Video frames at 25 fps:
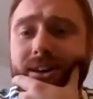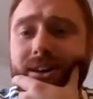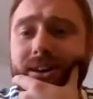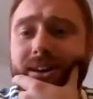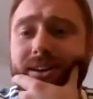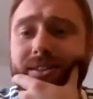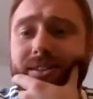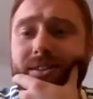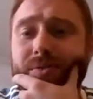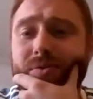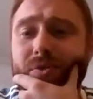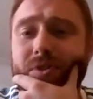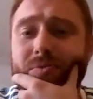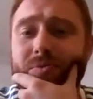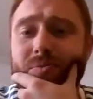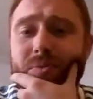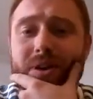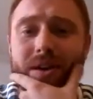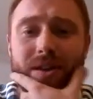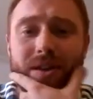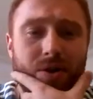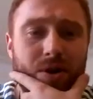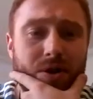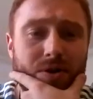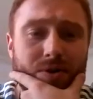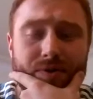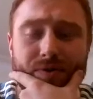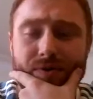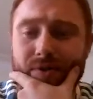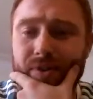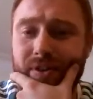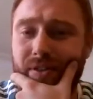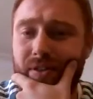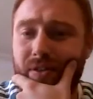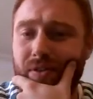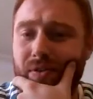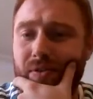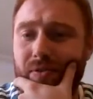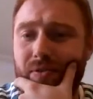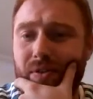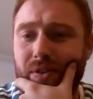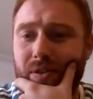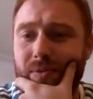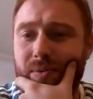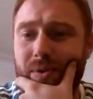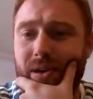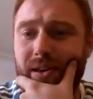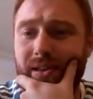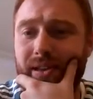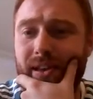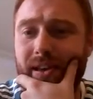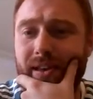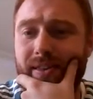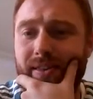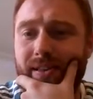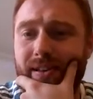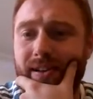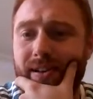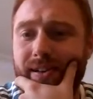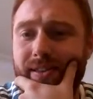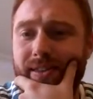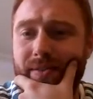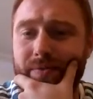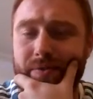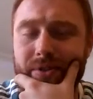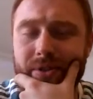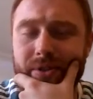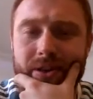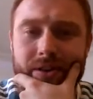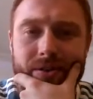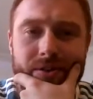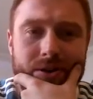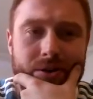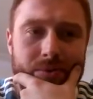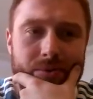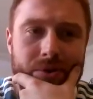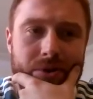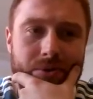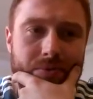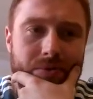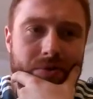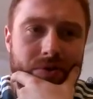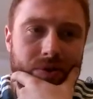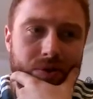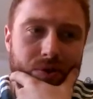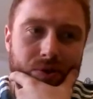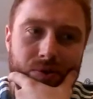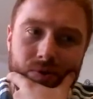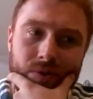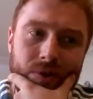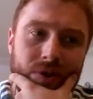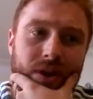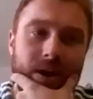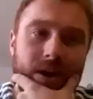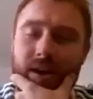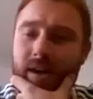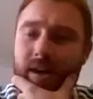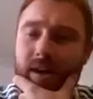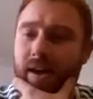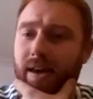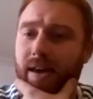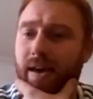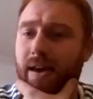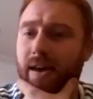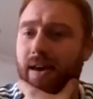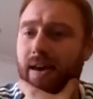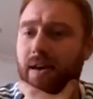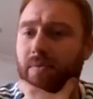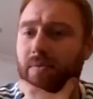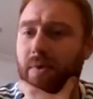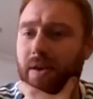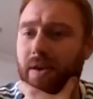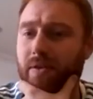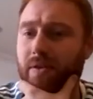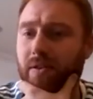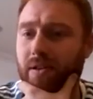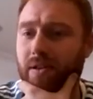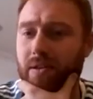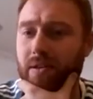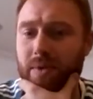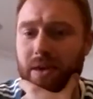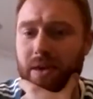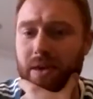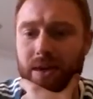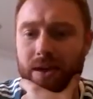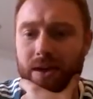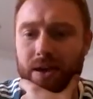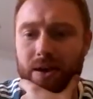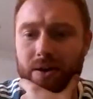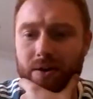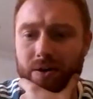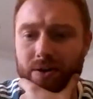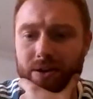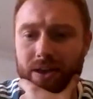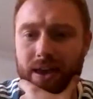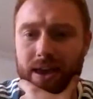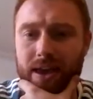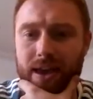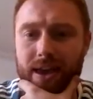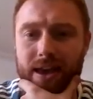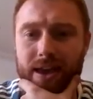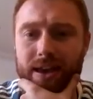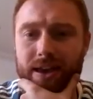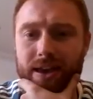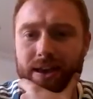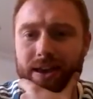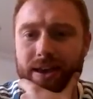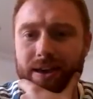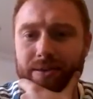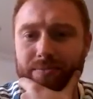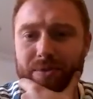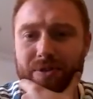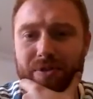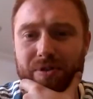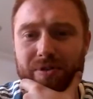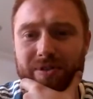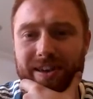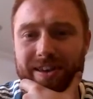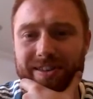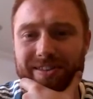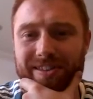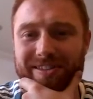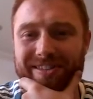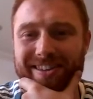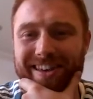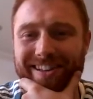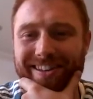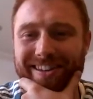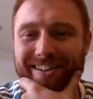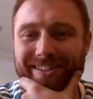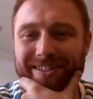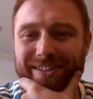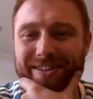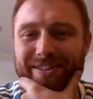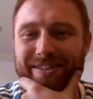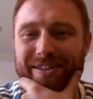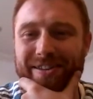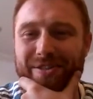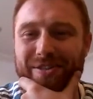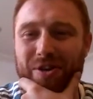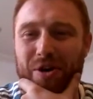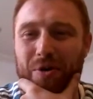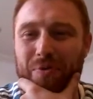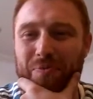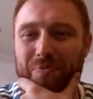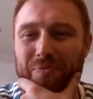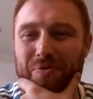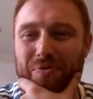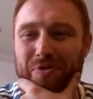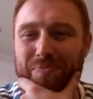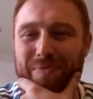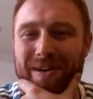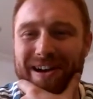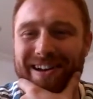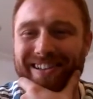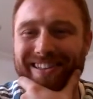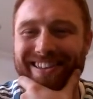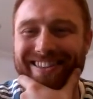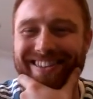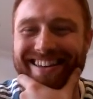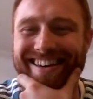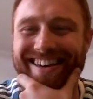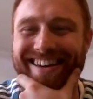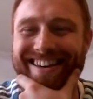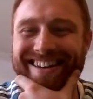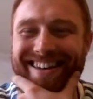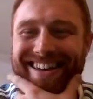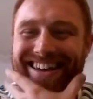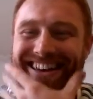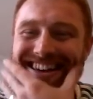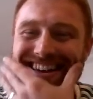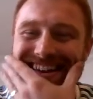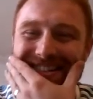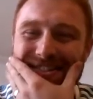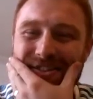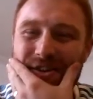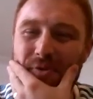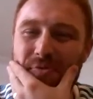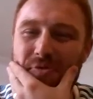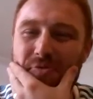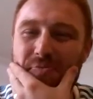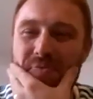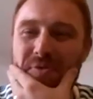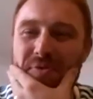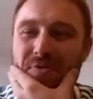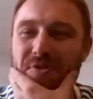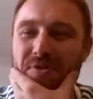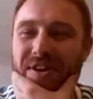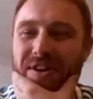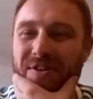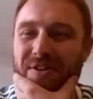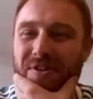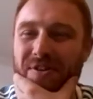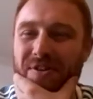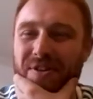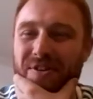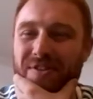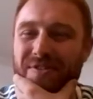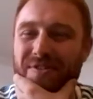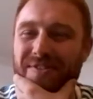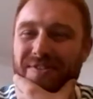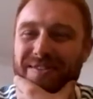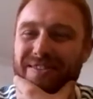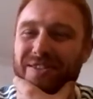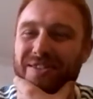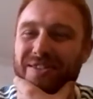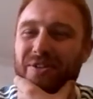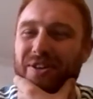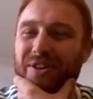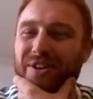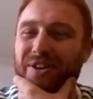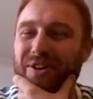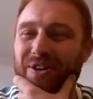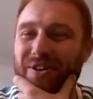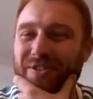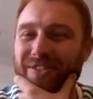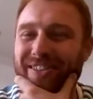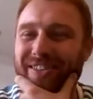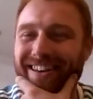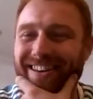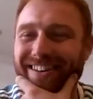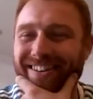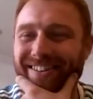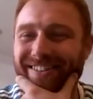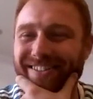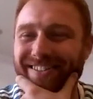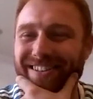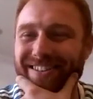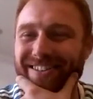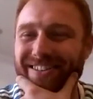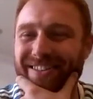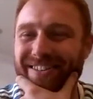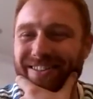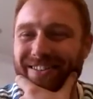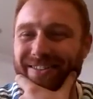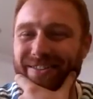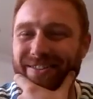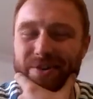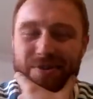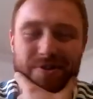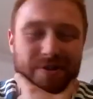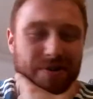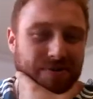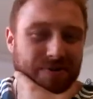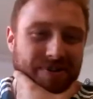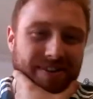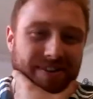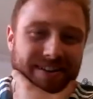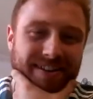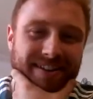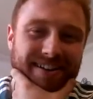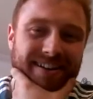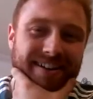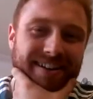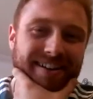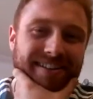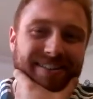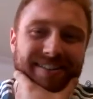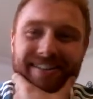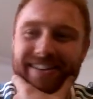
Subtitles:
that we've been off, and there's going to be an exciting release coming up soon. It's going to be on a muscle testing technique. You can see Tom smiling there. Tom's been working on a lot of the content going into the neuro side, and